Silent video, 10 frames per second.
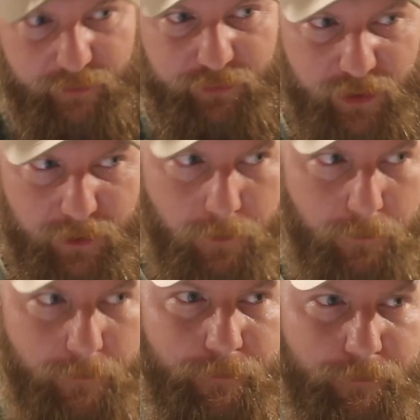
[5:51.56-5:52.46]

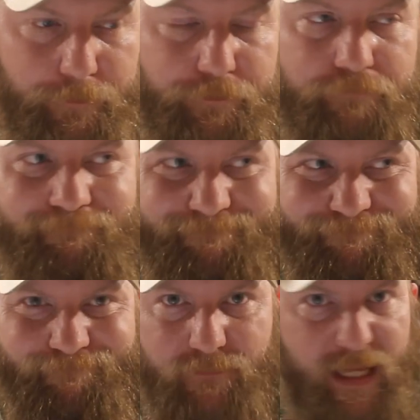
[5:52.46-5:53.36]
So
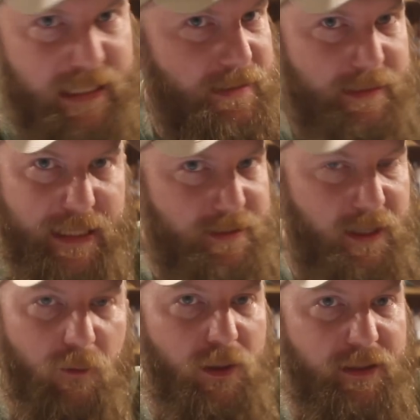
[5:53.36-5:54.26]
that's
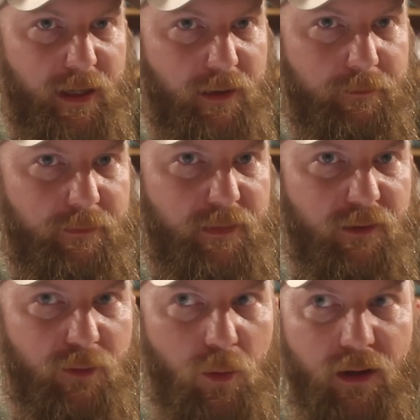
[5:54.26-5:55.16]
how it went down.
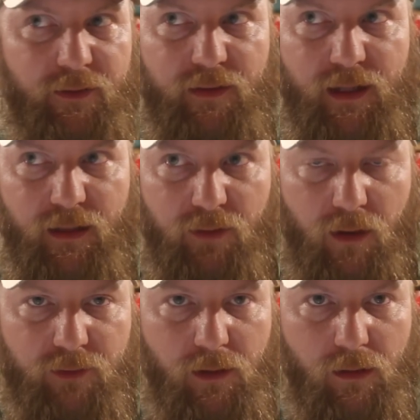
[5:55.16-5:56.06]
This was the
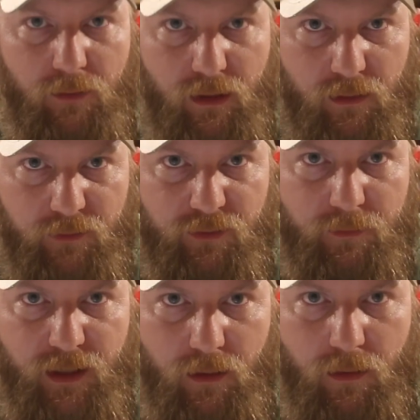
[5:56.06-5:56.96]
soft
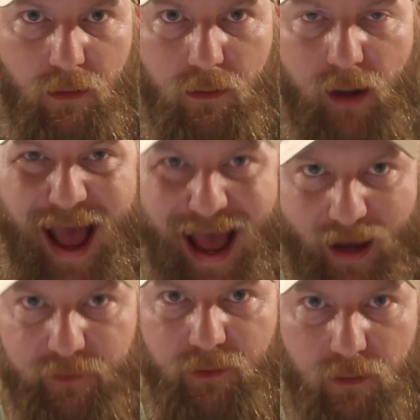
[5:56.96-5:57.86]
colonialism that occurred
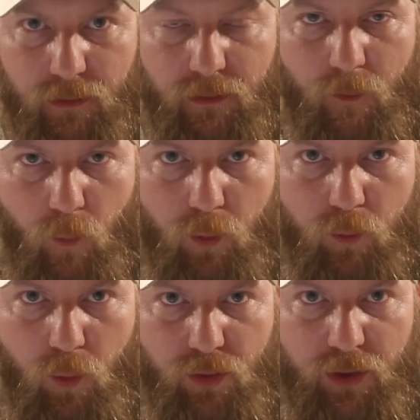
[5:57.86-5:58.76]
after
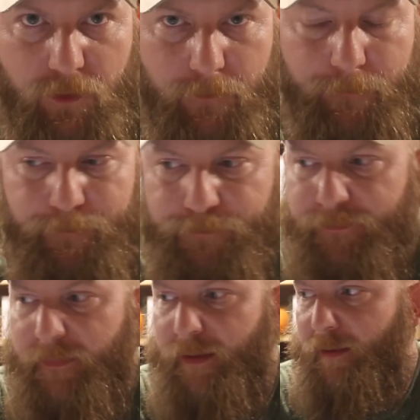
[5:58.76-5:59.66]
World War II.
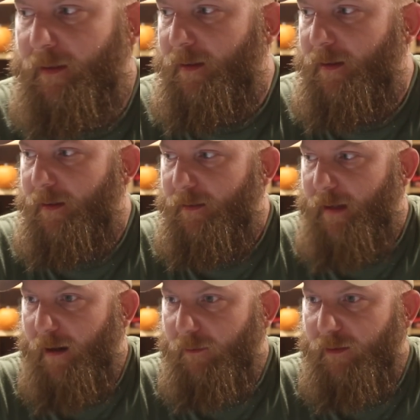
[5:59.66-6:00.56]

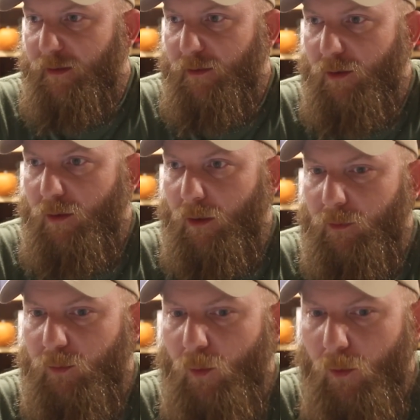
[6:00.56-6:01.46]
Now, during the
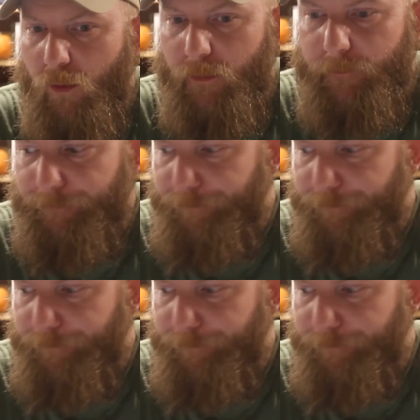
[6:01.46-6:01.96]
Cold War,